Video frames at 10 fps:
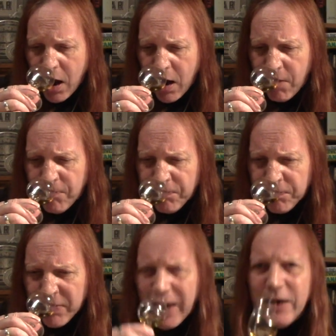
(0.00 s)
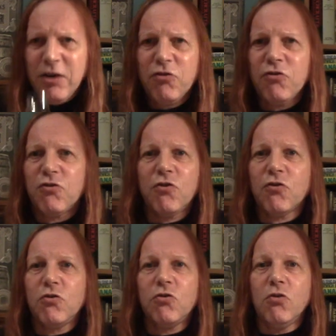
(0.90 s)
Um, And this is
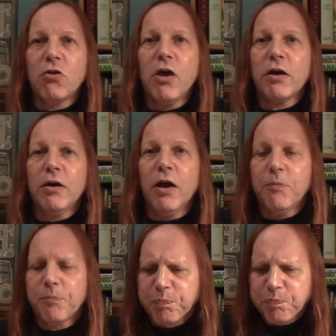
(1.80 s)
just the thing, you know,